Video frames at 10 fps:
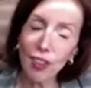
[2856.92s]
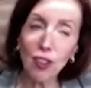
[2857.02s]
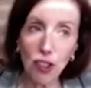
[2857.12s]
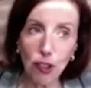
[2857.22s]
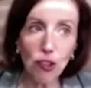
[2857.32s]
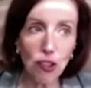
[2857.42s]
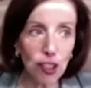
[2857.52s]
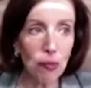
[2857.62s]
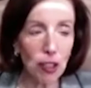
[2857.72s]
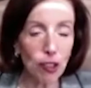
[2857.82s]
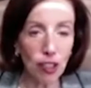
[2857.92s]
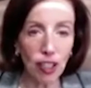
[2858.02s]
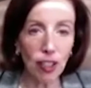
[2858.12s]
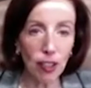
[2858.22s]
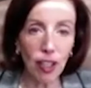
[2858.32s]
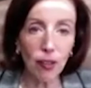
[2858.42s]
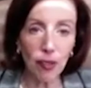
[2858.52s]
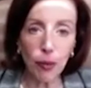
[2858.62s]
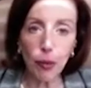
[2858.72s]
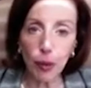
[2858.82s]
It's interesting you mentioned that.
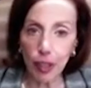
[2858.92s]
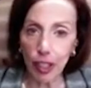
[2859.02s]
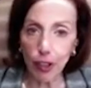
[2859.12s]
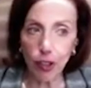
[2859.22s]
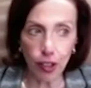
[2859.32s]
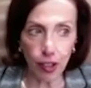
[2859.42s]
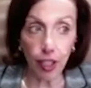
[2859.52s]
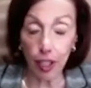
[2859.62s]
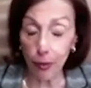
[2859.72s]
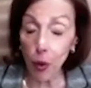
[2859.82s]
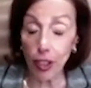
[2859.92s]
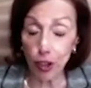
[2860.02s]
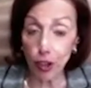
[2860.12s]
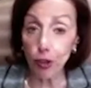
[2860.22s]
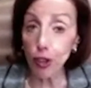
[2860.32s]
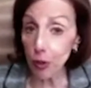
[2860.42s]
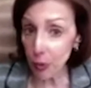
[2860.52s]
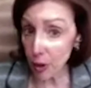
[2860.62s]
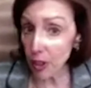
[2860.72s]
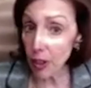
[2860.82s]
I've never really actually done that. I've watched
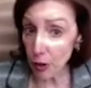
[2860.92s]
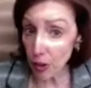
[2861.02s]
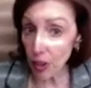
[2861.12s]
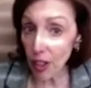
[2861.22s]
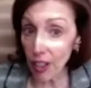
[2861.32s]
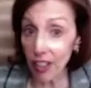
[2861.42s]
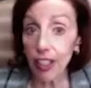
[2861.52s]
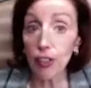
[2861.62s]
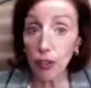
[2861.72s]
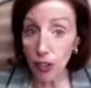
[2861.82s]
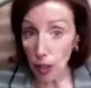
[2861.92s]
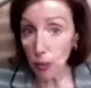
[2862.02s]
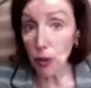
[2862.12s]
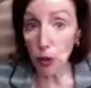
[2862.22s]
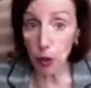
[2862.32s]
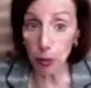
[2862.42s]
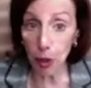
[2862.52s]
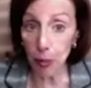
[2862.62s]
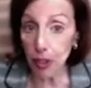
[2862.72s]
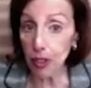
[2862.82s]
YouTube videos on how to set up the Google
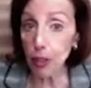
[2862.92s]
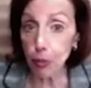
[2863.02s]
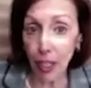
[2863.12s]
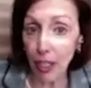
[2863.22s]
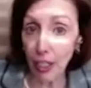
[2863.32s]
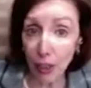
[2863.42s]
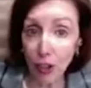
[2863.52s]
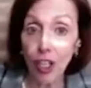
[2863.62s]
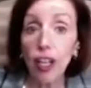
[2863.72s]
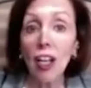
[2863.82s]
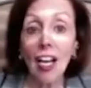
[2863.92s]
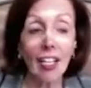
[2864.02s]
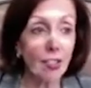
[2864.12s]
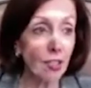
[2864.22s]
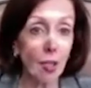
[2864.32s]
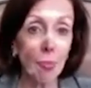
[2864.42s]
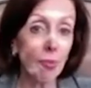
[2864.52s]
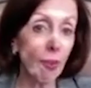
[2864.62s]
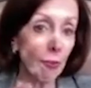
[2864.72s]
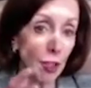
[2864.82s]
My Business page, how to set up
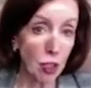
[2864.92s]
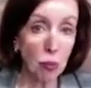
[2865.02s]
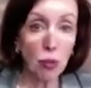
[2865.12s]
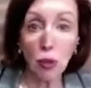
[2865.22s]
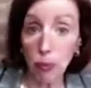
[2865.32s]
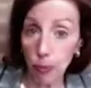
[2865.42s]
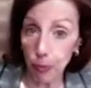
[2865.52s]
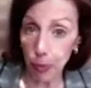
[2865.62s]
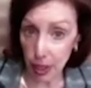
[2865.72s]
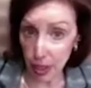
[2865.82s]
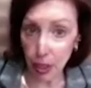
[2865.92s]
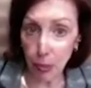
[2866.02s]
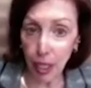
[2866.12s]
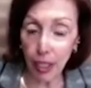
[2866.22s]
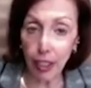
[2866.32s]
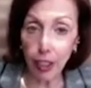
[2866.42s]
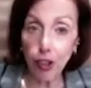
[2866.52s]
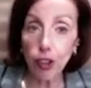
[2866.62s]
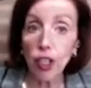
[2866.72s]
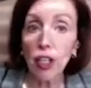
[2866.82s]
a Facebook business
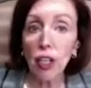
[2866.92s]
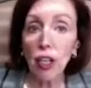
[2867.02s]
page,